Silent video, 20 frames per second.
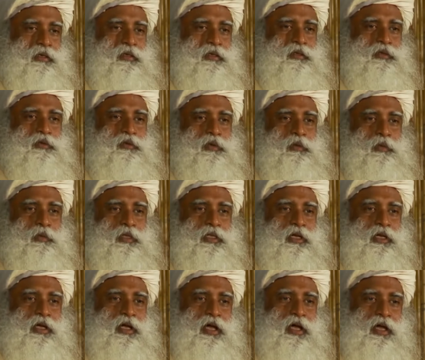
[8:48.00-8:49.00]
you will be
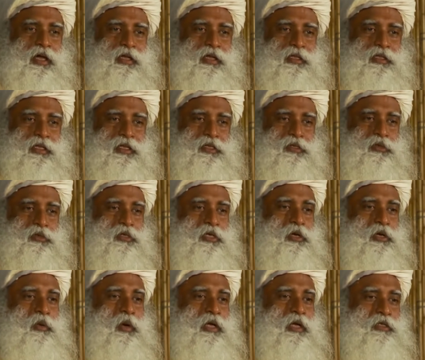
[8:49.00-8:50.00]
the kind that you're
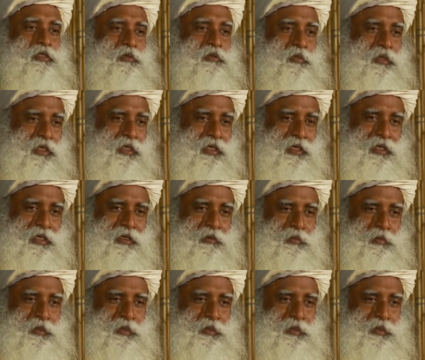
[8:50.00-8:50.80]
required to be in a